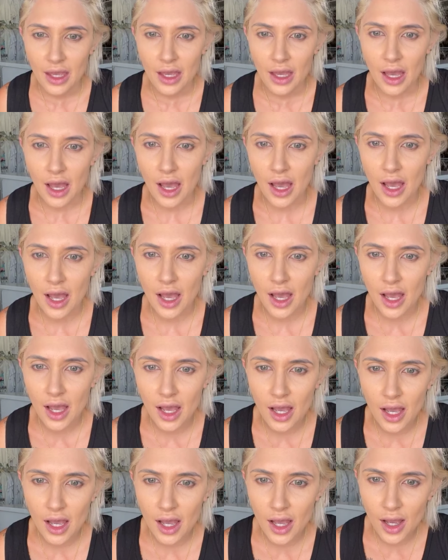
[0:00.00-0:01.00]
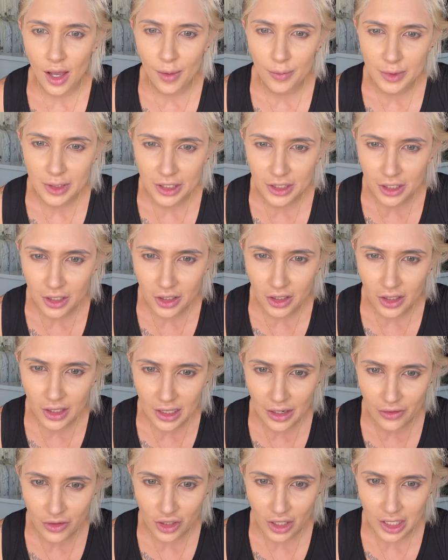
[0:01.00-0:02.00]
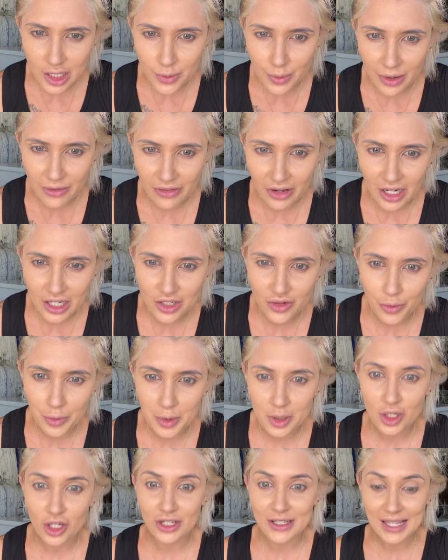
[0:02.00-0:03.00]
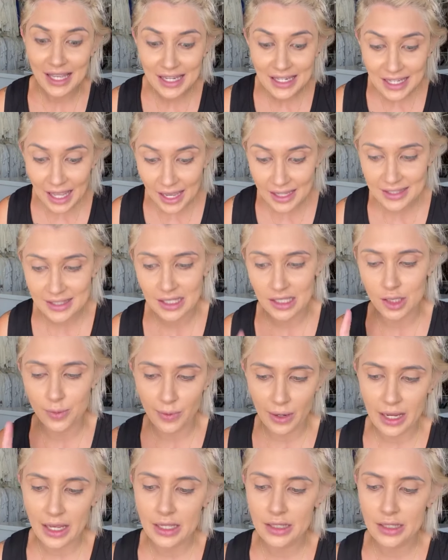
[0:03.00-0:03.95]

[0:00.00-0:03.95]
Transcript: Um, doo -doo, never tried spray foundation for mature skin. Yes, the spray is